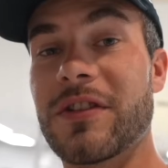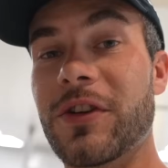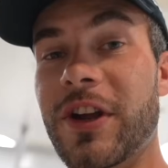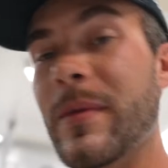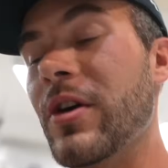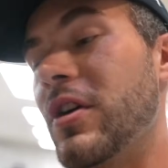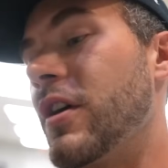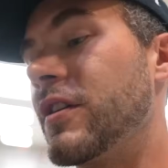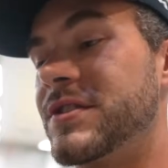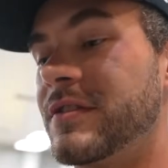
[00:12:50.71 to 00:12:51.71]
learning about
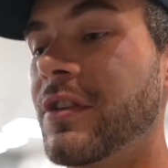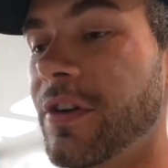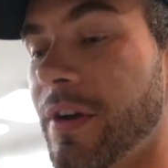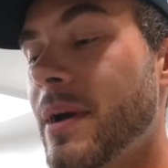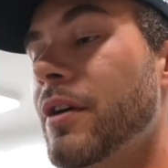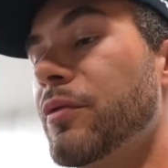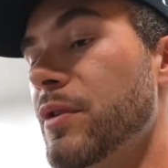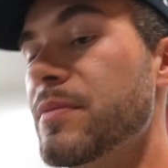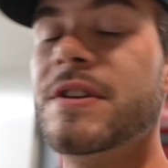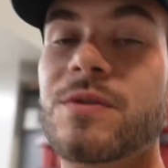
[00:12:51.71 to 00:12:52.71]
cars and learning about
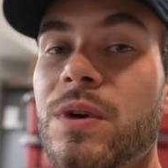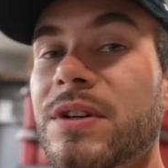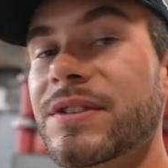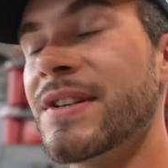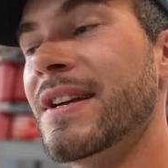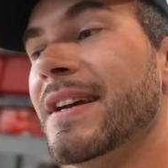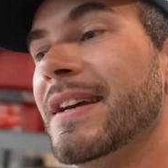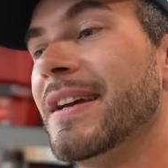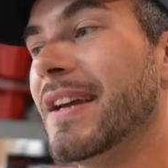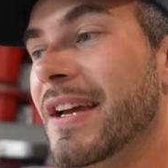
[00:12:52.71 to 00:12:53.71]
3-piece wheels,
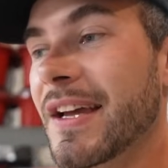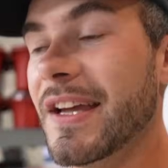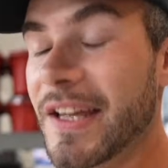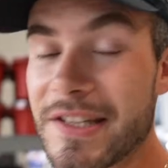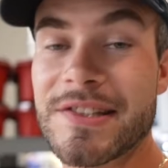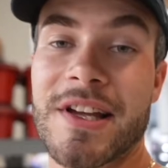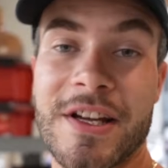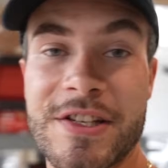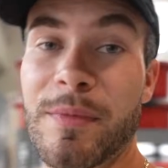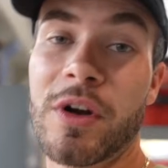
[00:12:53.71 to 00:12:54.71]
it is
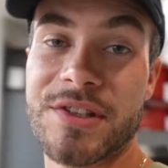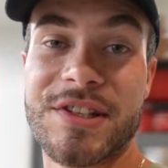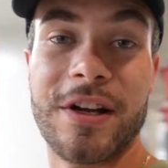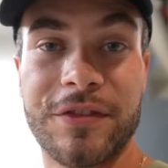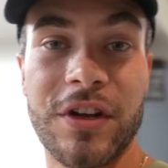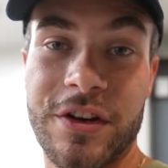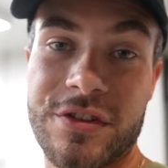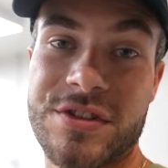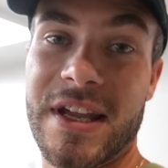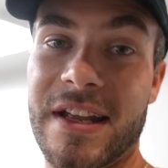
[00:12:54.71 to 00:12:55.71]
smart stuff to
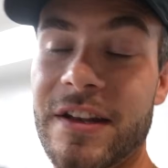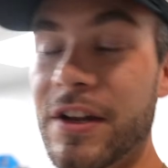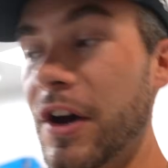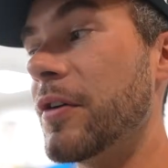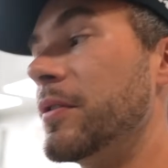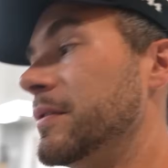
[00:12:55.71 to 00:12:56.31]
understand and know.